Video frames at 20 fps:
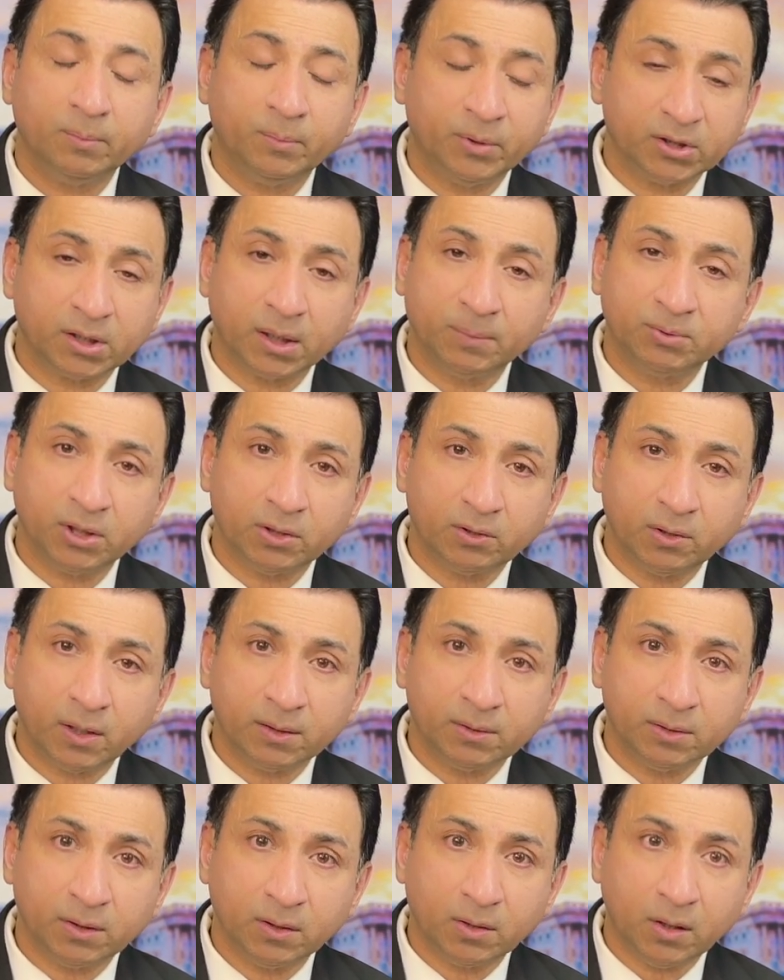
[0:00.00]
prescription
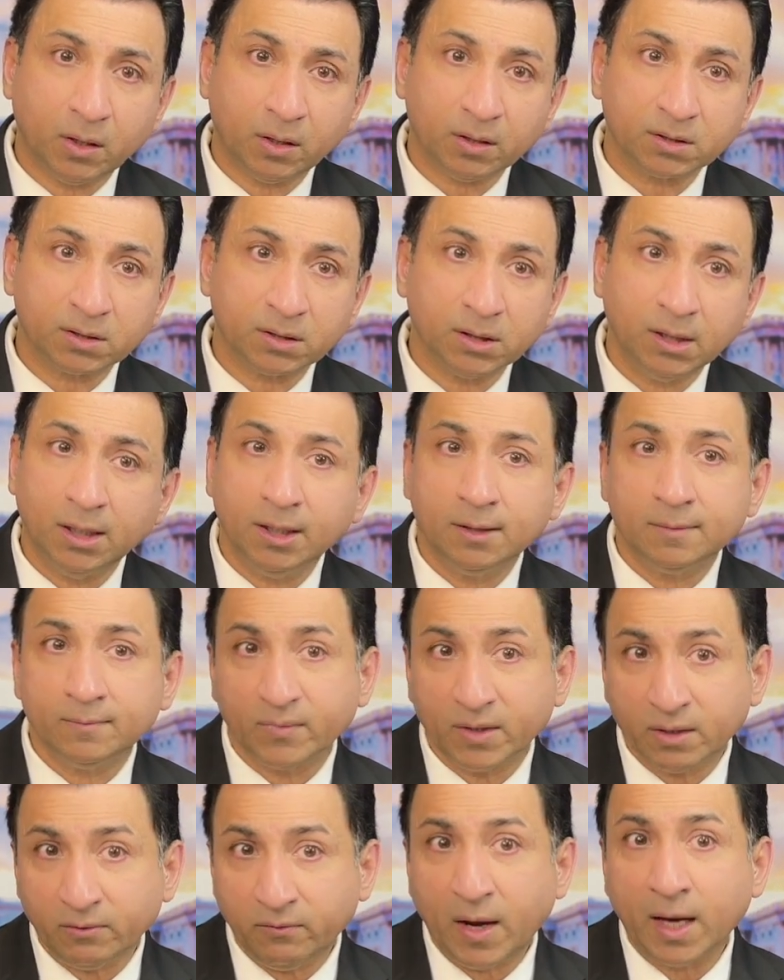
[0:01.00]
drug cost.
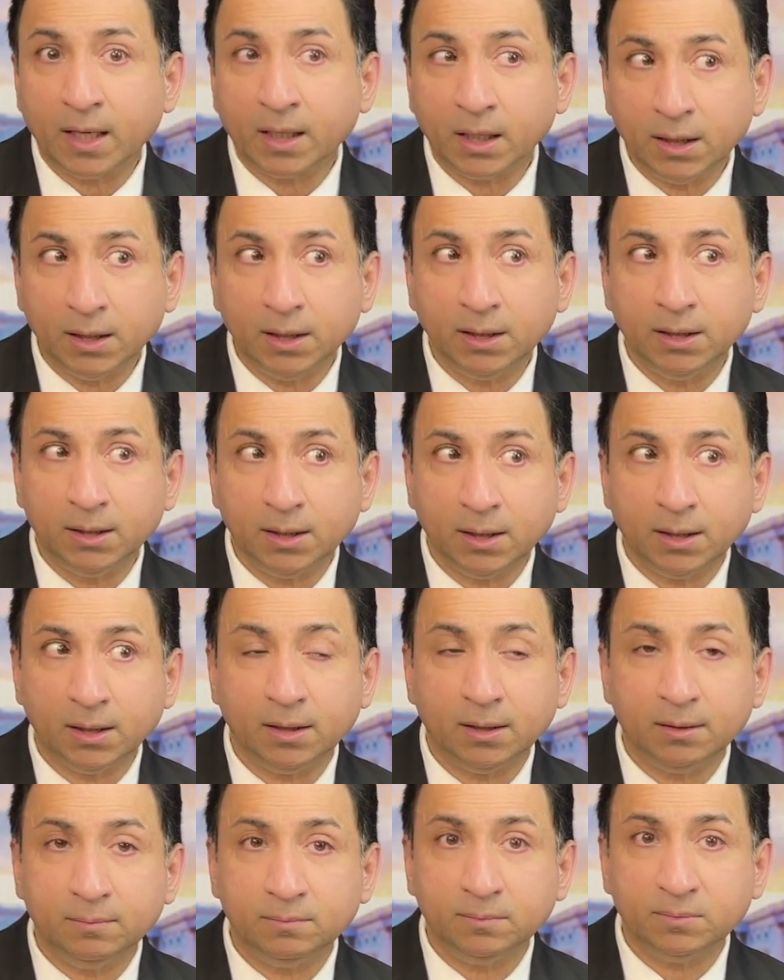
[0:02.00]
Finally,
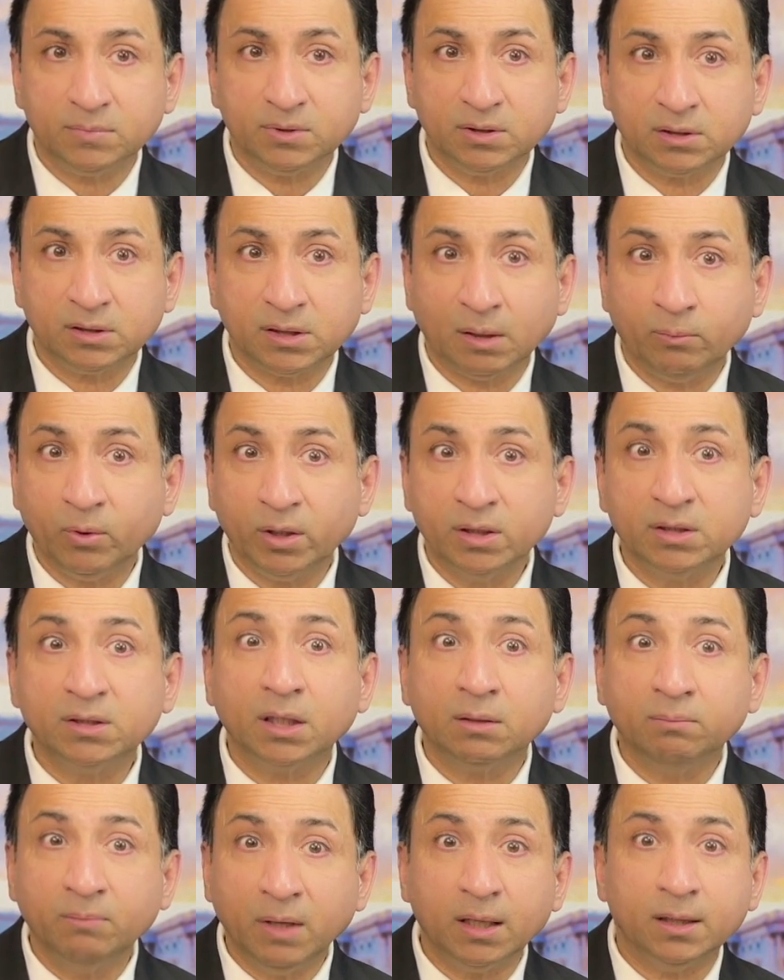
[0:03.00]
someone
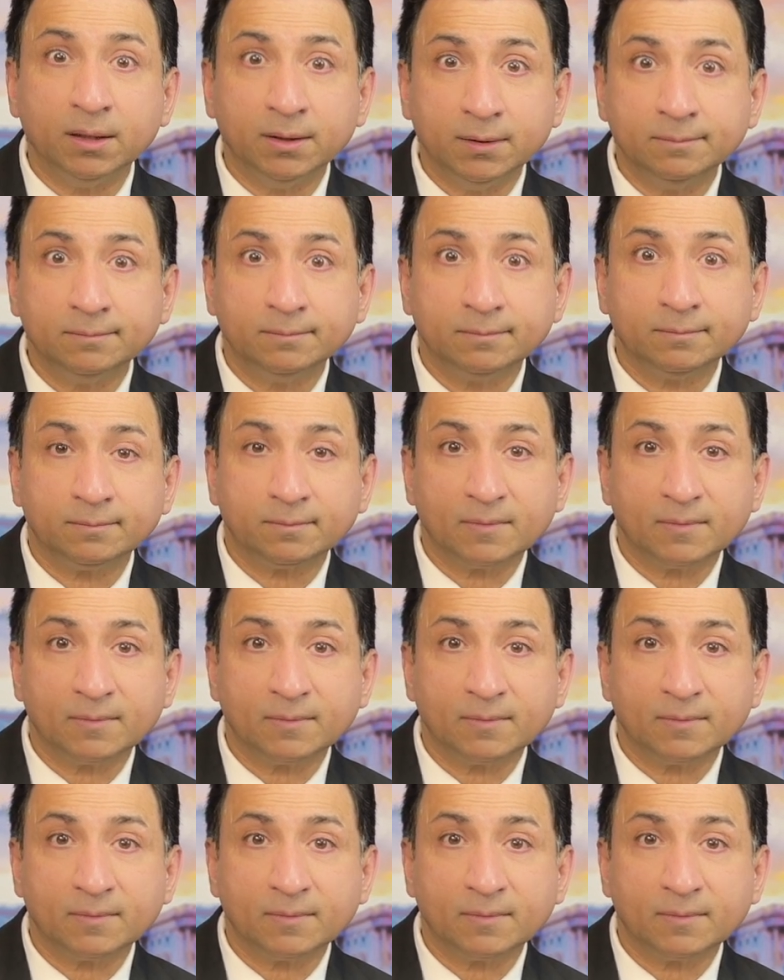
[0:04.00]
is admitting.